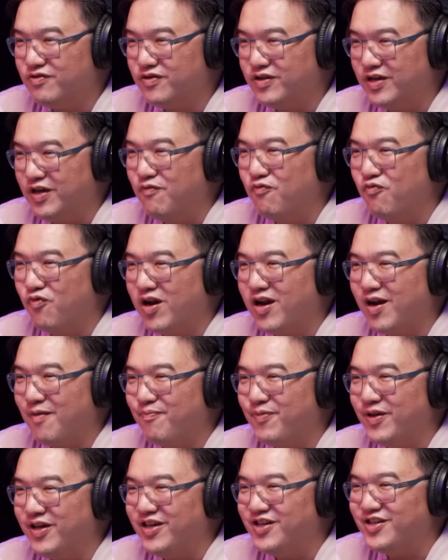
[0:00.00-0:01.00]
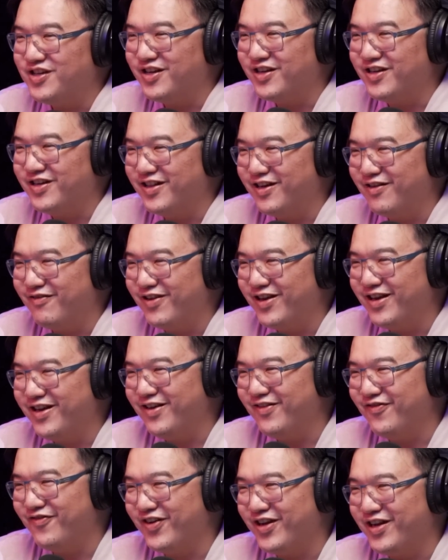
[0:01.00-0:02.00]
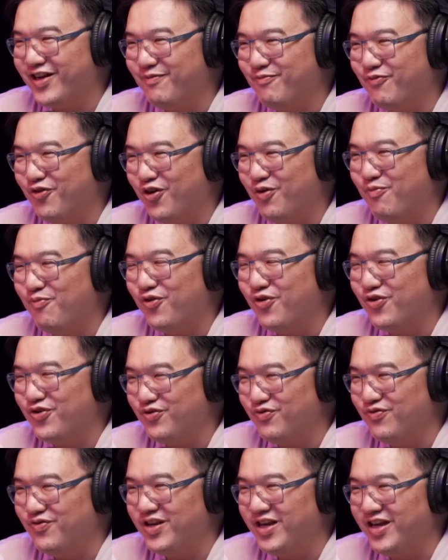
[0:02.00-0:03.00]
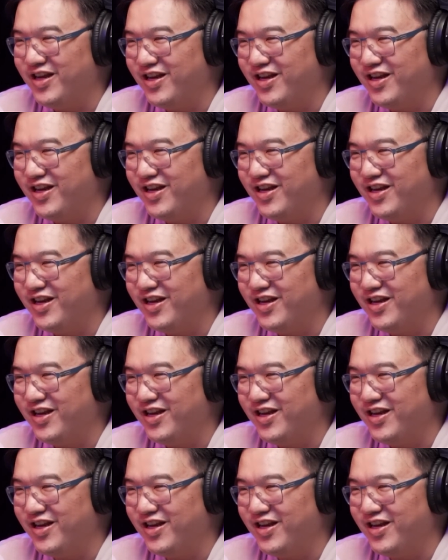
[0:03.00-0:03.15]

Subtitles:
keep one-upping each other, right? And finding more and more unique